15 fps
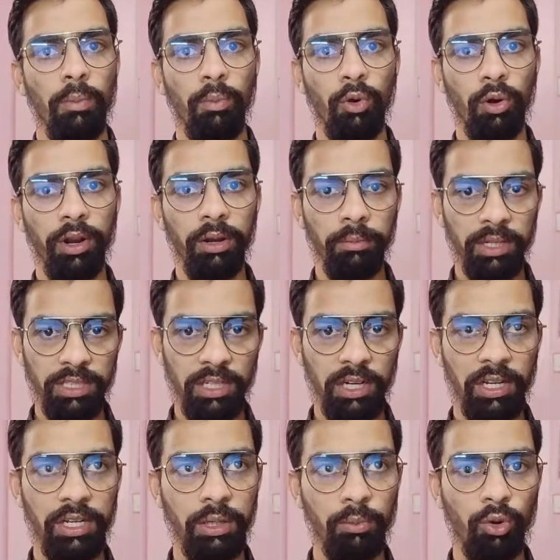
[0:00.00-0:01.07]
model,
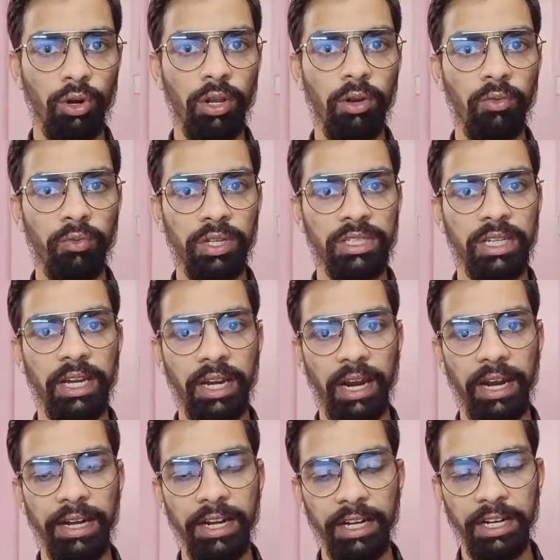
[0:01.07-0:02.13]
machine learning model, which can
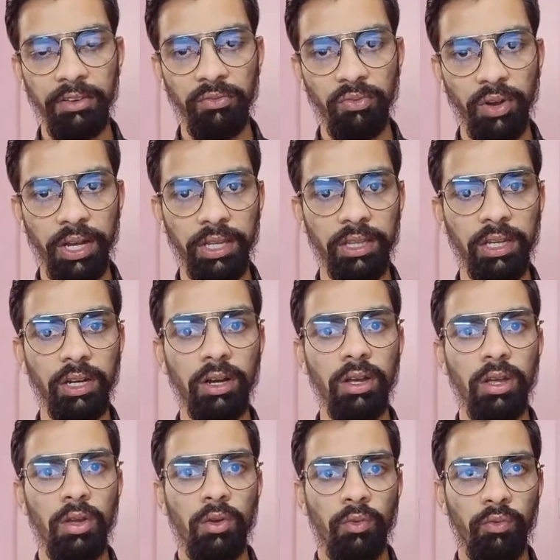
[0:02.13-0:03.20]
identify
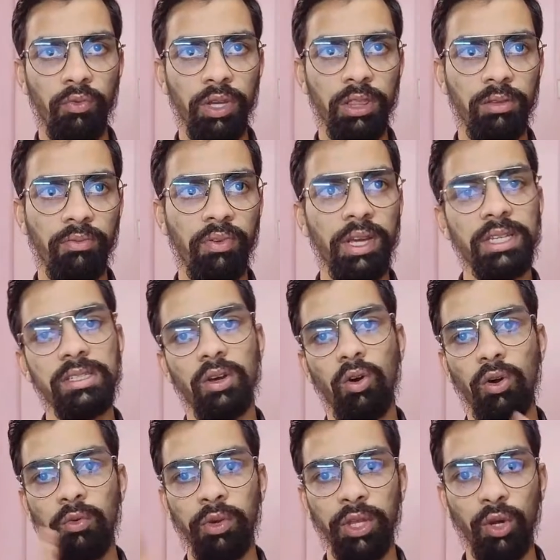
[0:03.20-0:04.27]
the with face
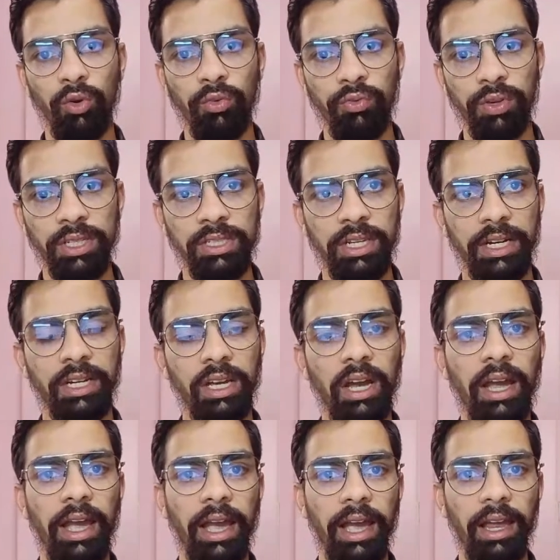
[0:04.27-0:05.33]
or without face
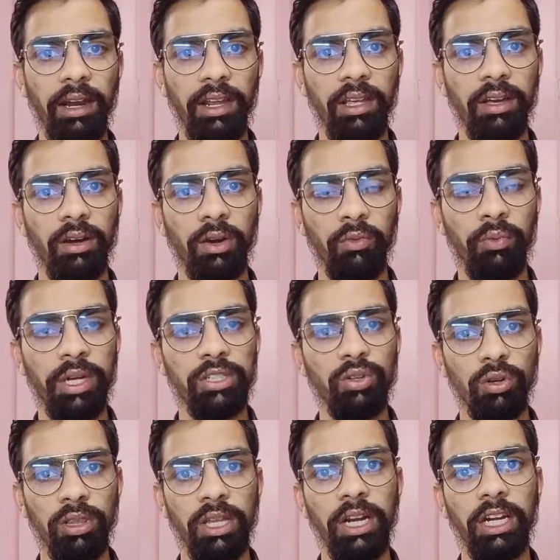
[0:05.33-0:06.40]
data, and based
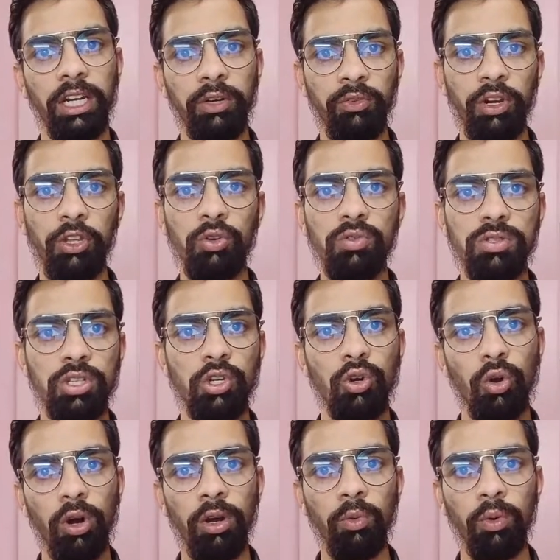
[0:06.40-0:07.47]
on that it will give
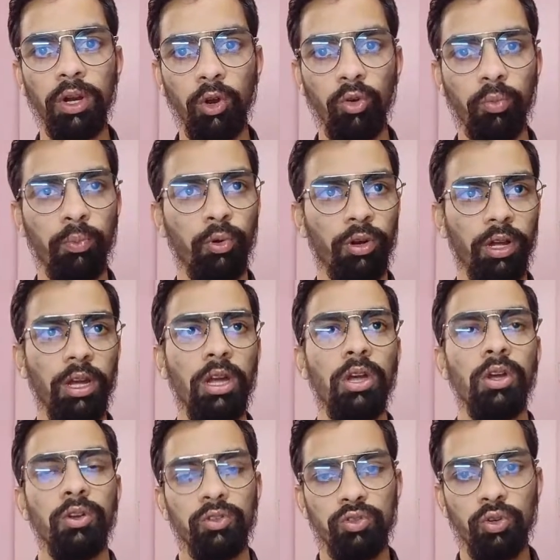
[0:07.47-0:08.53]
0 or 1 output.
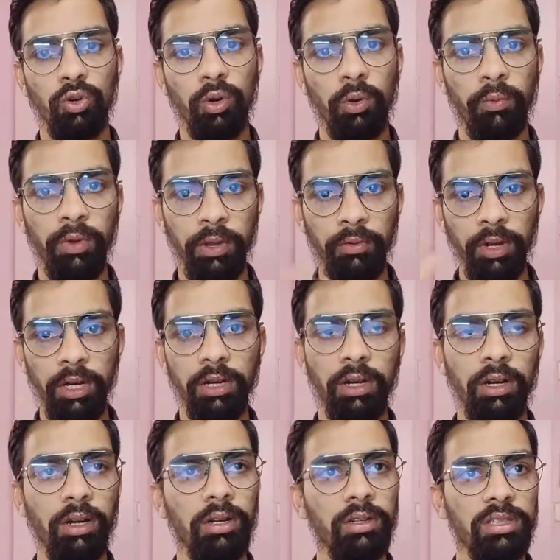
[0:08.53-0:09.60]
So we
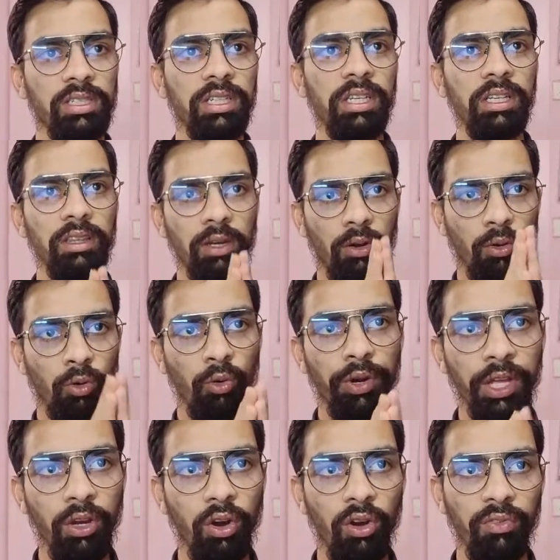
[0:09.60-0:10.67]
will see the
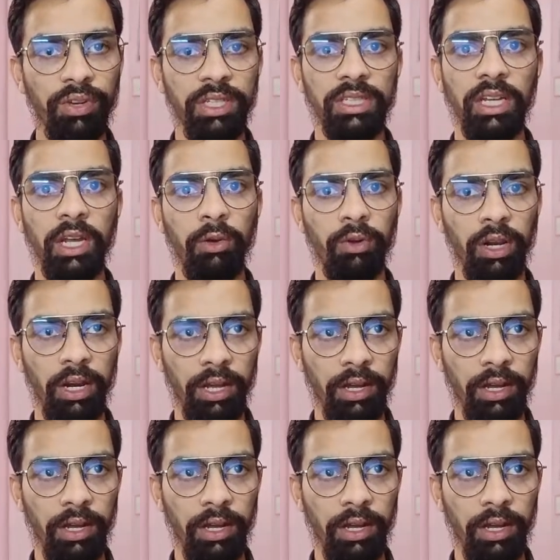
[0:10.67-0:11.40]
coding of each and every